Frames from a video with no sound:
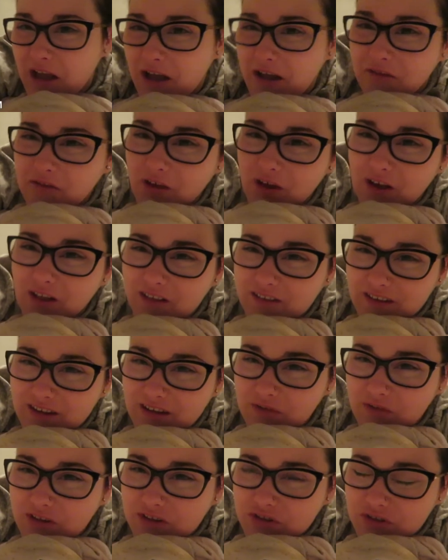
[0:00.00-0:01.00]
of the
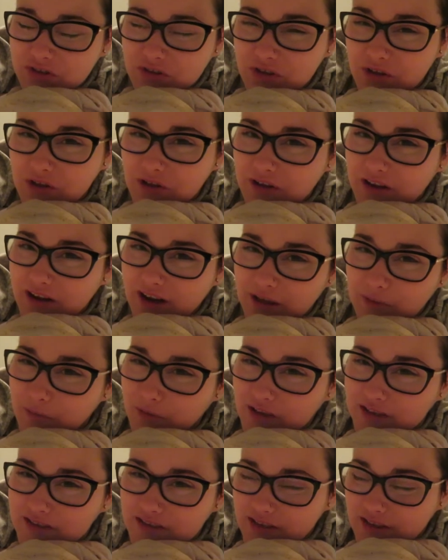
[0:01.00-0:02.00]
Holiday Adventuathon and
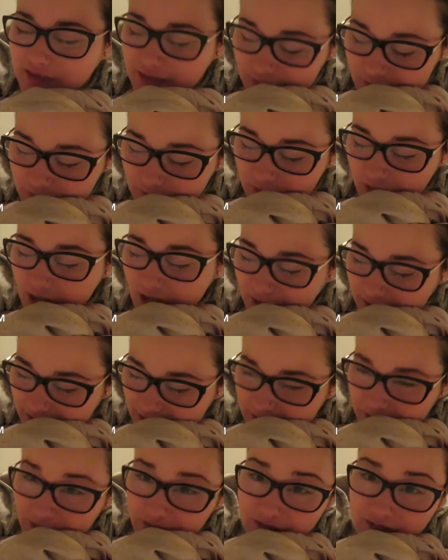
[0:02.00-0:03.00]
I'm ending this vlog
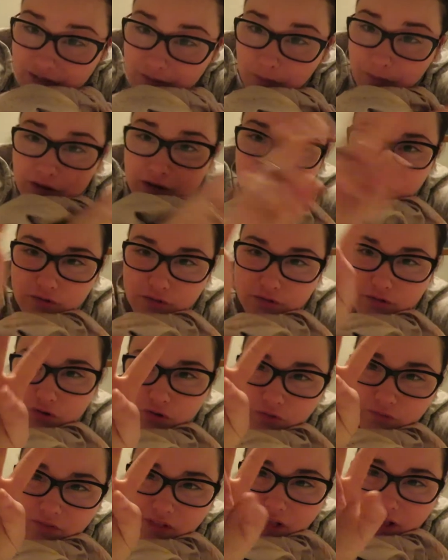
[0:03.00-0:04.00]
here because I'm going to do
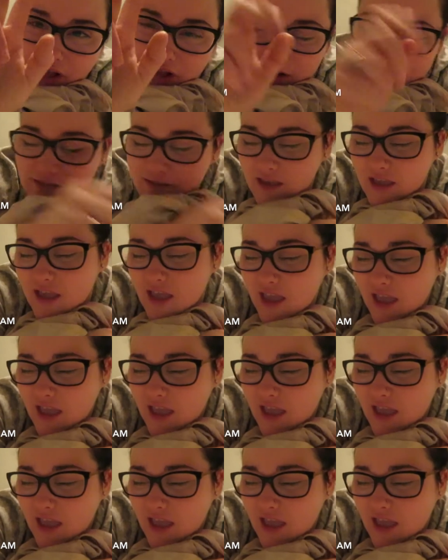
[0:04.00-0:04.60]
2 vlogs.